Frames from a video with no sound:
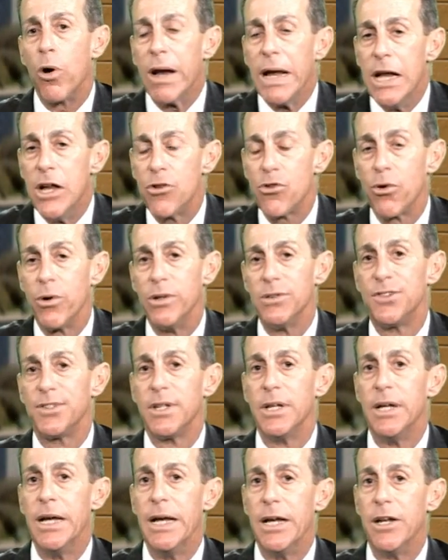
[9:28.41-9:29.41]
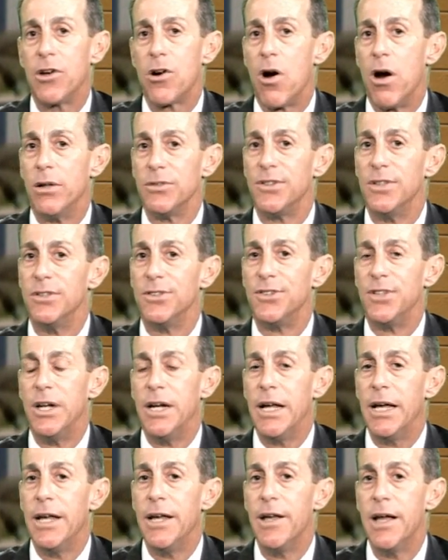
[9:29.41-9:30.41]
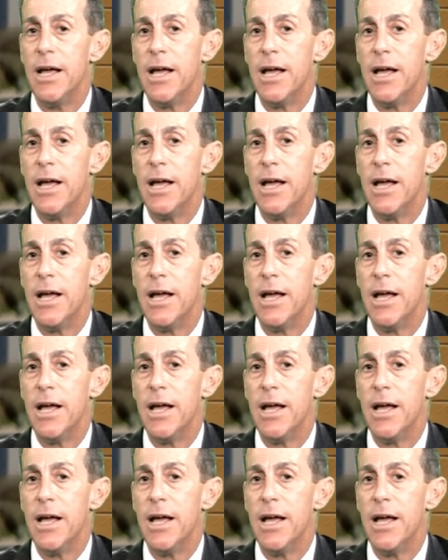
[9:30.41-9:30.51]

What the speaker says: interest in Carson City